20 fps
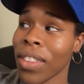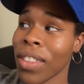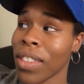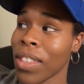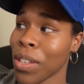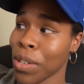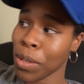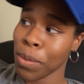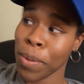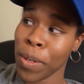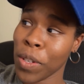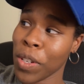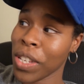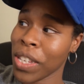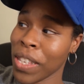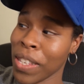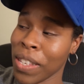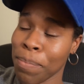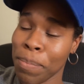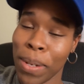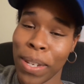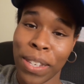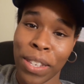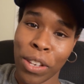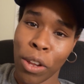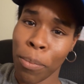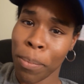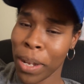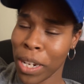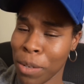This is supposed to be
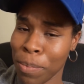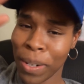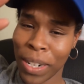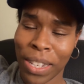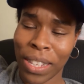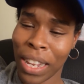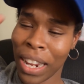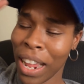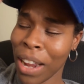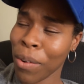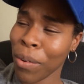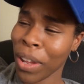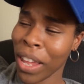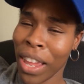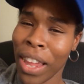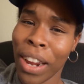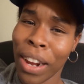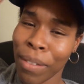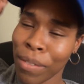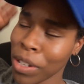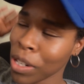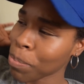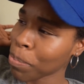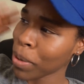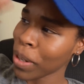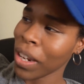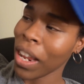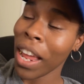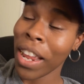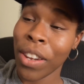so much, but it's I don't care.
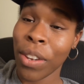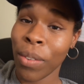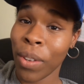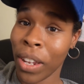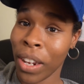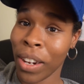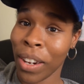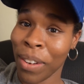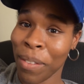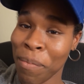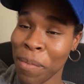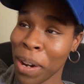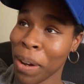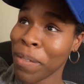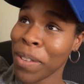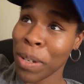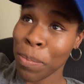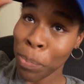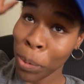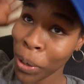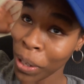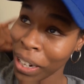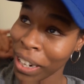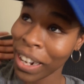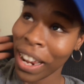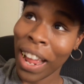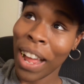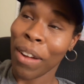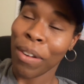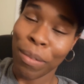I do care, but I'm just putting
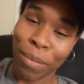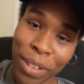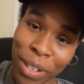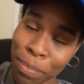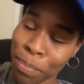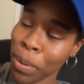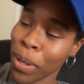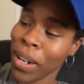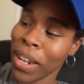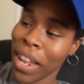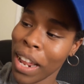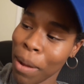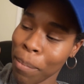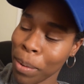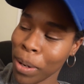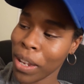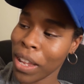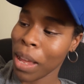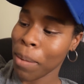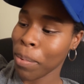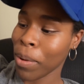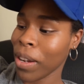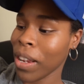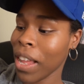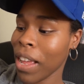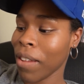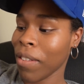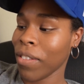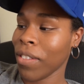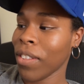it out. I'm just putting it out.
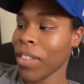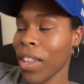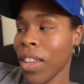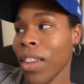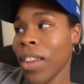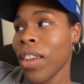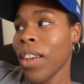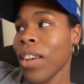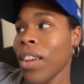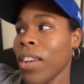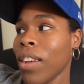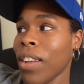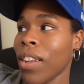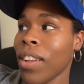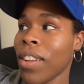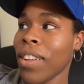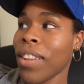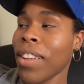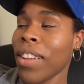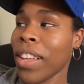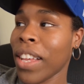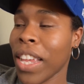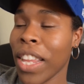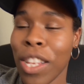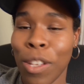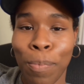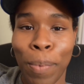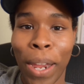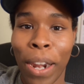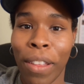And
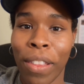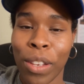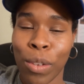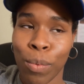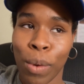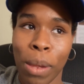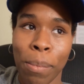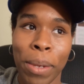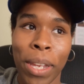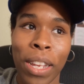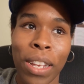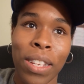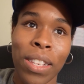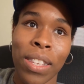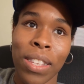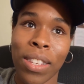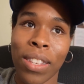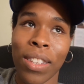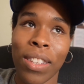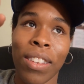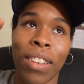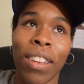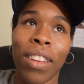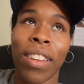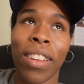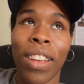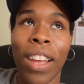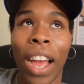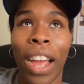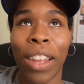it's better this way because
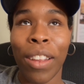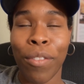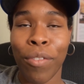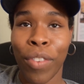I can